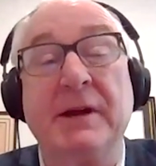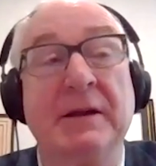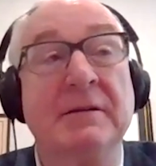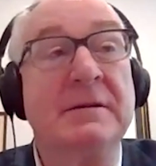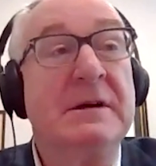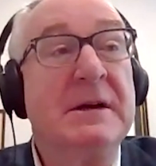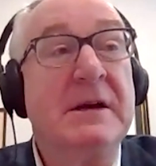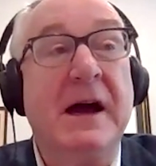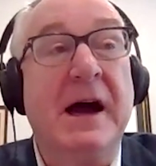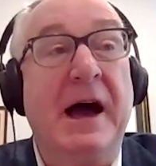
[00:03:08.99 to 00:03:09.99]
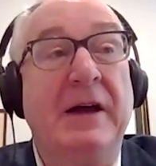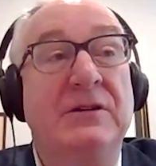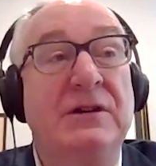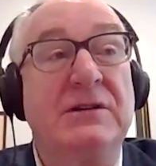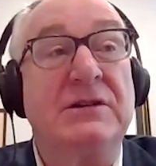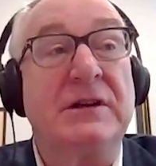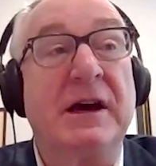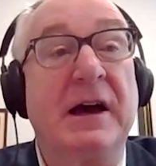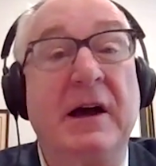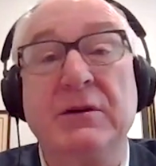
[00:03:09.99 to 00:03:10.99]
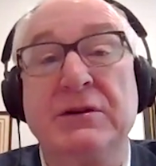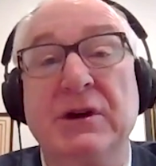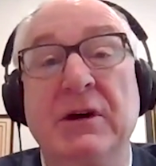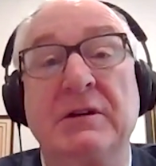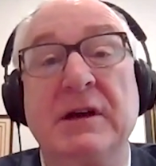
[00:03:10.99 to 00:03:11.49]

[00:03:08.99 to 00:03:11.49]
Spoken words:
and I was hooked.